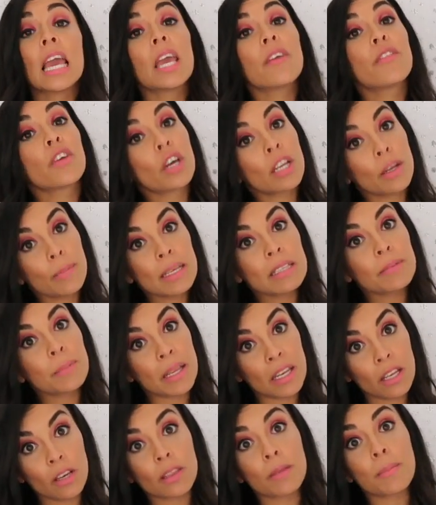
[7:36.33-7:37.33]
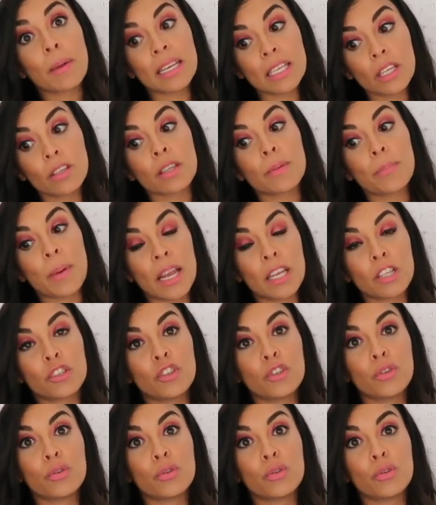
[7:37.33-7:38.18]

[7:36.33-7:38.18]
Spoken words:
If you're going to be spending the money on the palette,